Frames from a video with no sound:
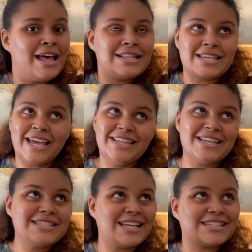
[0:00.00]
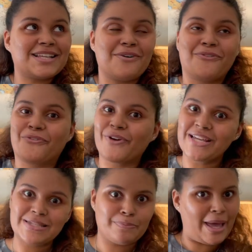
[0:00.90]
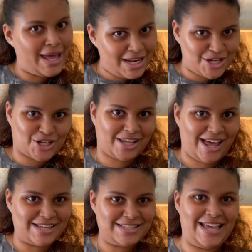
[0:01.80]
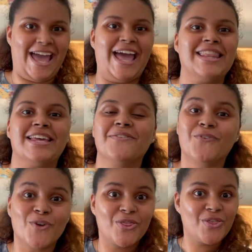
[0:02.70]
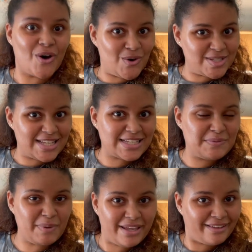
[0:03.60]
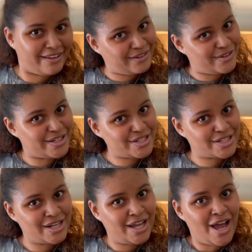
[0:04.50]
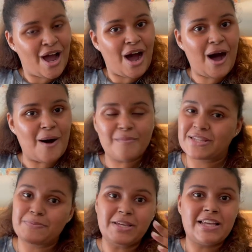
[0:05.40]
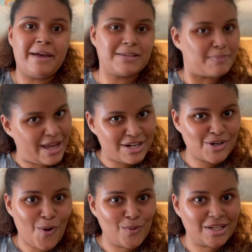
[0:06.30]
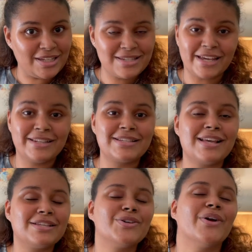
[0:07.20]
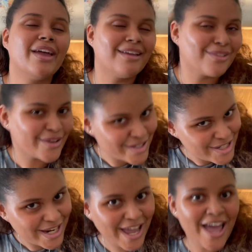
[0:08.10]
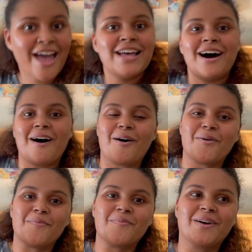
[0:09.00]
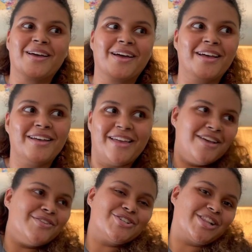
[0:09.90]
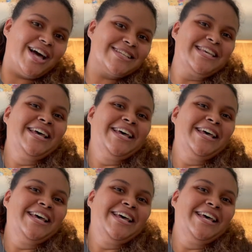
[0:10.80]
take this as a free Spanish class. And then for those that speak English, speak Spanish only, take this as your English class.